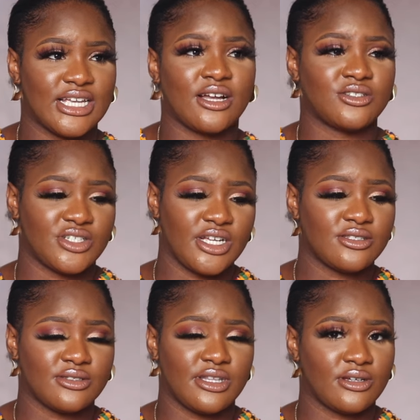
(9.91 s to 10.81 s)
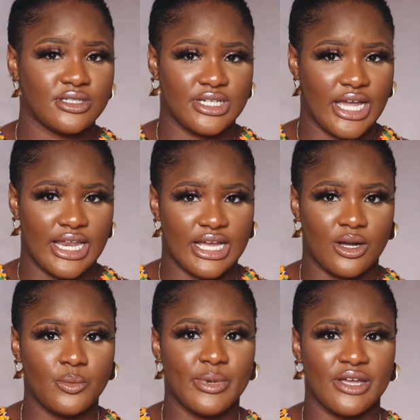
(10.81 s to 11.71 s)
Like, I was trying to tell the guy,
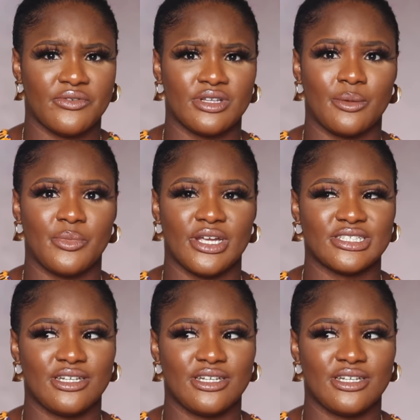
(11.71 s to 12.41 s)
like, I won't buy it for that price.